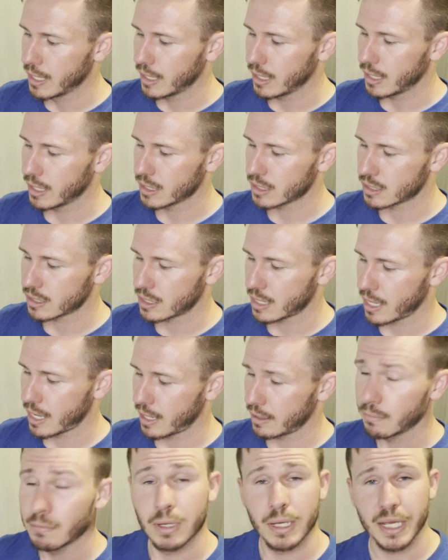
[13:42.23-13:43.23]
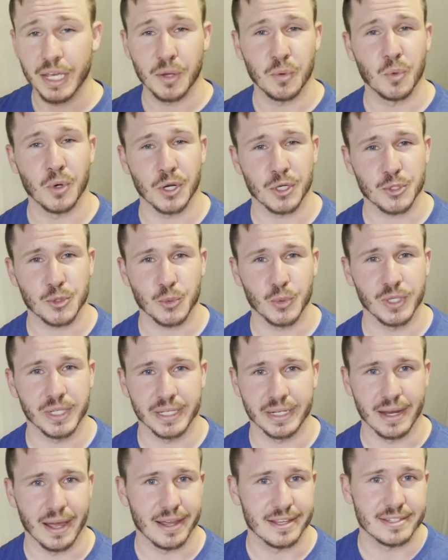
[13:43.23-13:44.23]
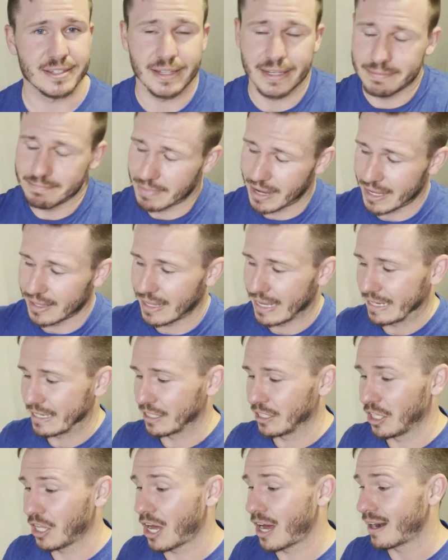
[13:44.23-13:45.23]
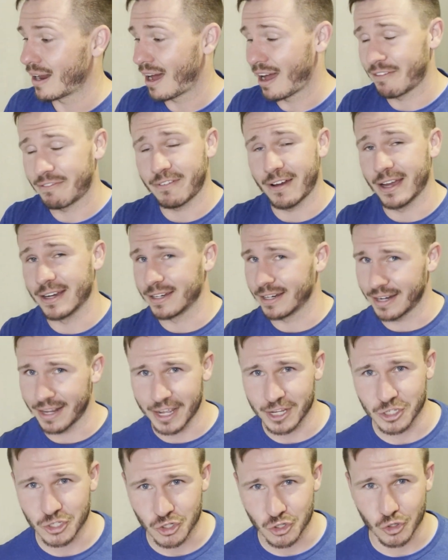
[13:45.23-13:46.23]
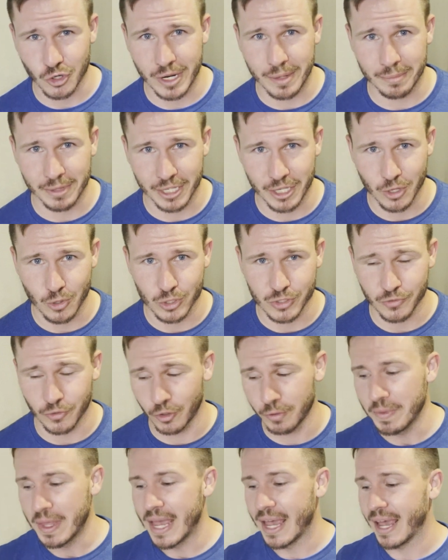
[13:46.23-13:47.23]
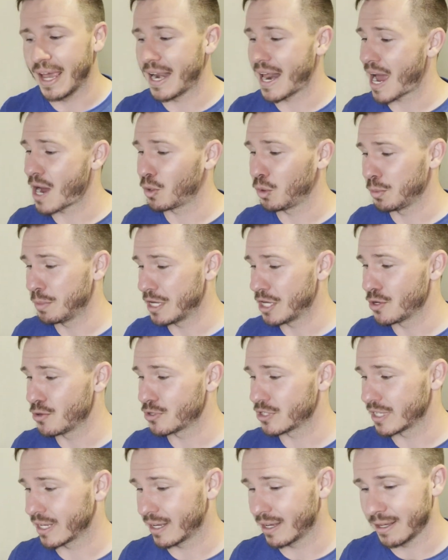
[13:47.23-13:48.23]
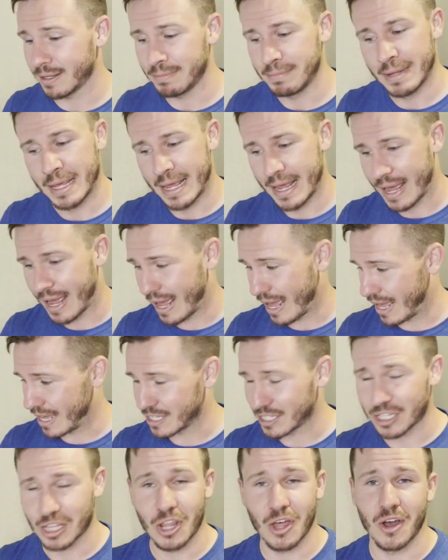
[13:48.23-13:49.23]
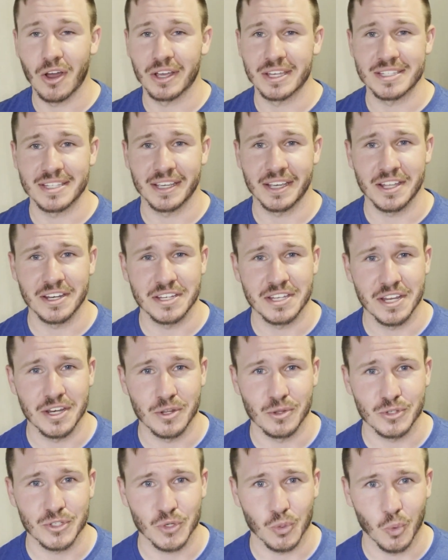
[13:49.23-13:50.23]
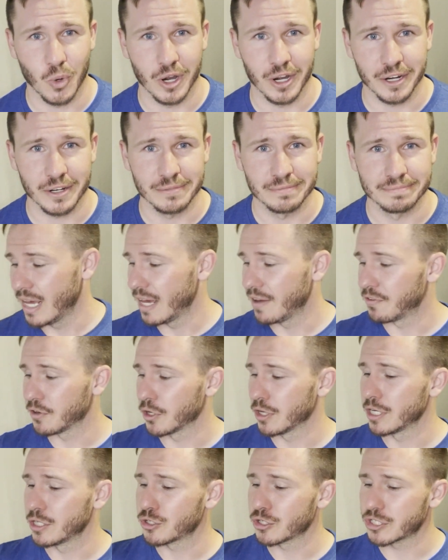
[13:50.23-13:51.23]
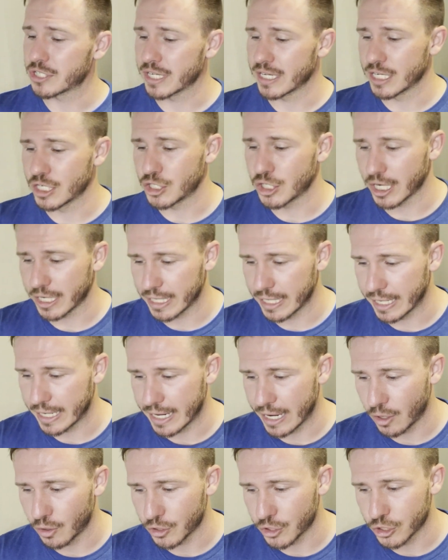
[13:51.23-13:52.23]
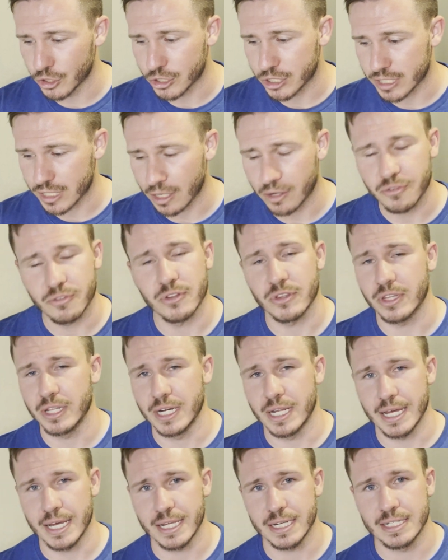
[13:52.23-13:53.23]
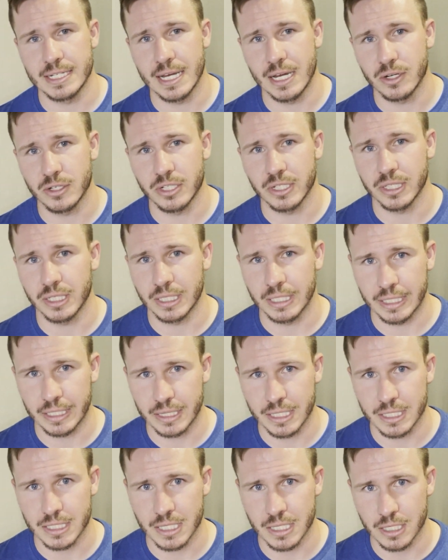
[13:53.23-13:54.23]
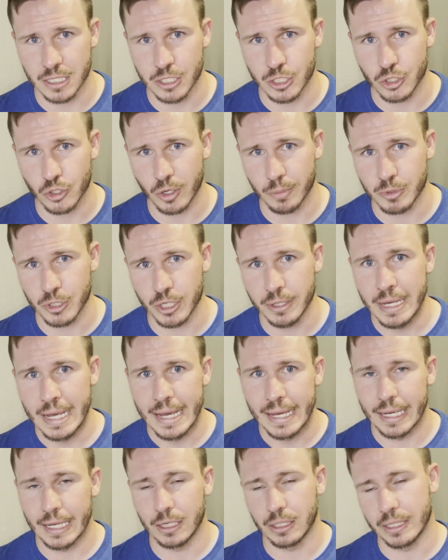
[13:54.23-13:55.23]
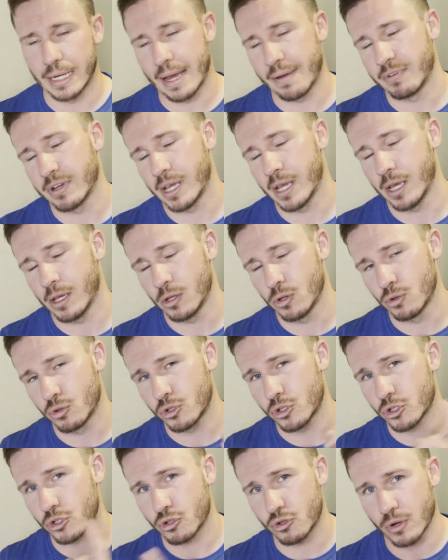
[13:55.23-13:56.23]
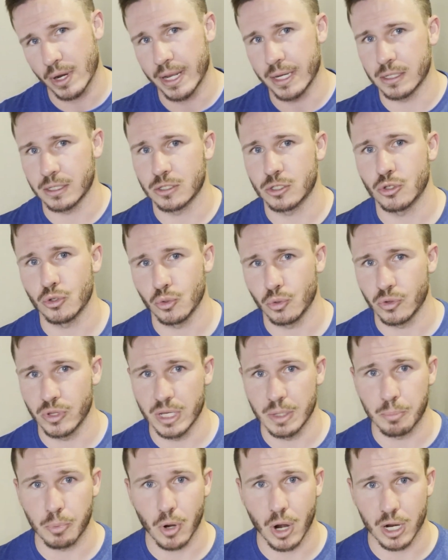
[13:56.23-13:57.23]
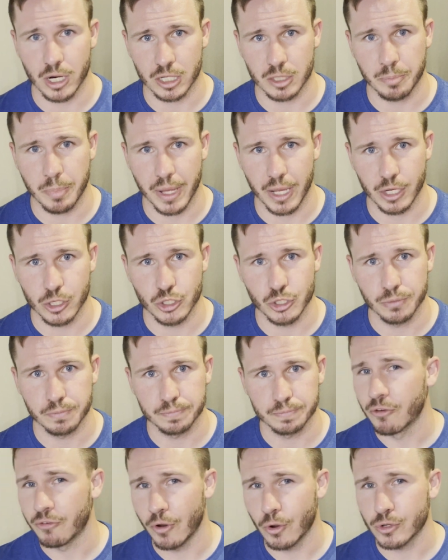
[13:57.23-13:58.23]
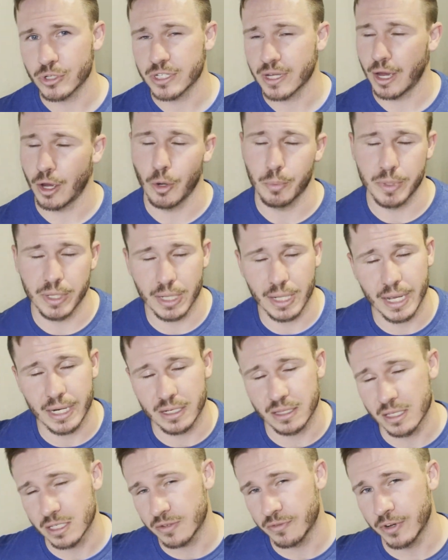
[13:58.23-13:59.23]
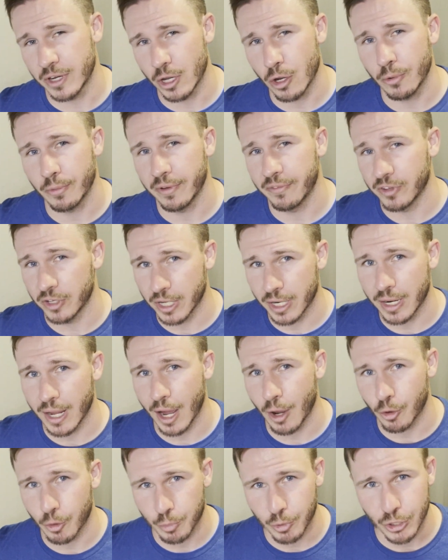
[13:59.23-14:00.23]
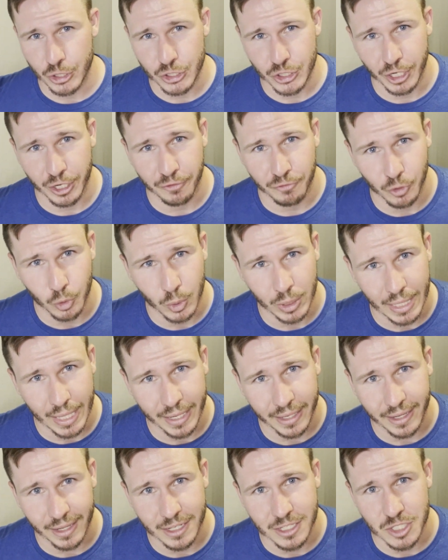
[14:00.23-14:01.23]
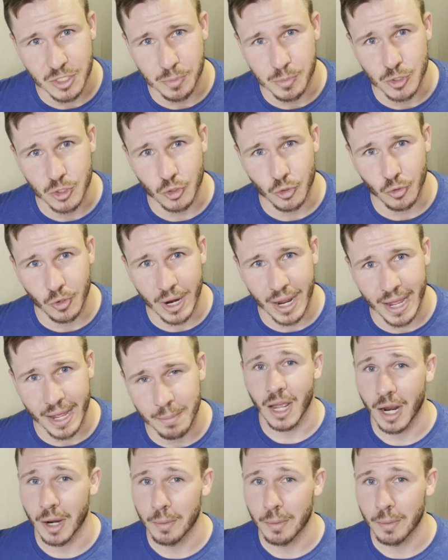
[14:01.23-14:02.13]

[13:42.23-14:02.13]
is that it works really nicely. I like it a lot. I find it extremely useful, and I will be using it as long as it continues to work. If you're interested in checking it out yourself, then head down to the link that's in the description. It'll navigate you straight to the product page. Folks, I hope you liked this video. If you did, I would appreciate if you'd like and subscribe. I